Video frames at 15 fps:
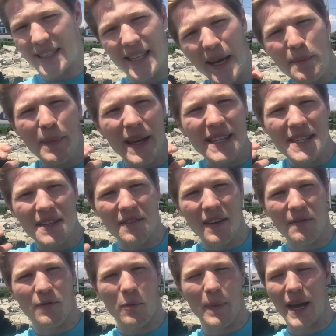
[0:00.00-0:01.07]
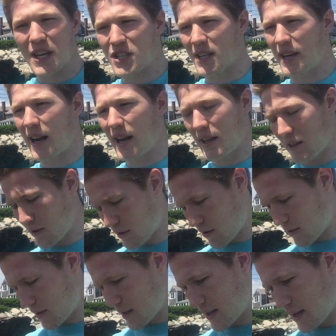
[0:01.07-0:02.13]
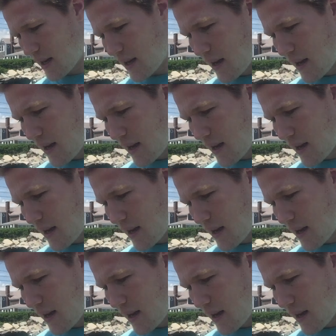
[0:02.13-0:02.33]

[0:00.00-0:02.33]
tidbits of information that I learned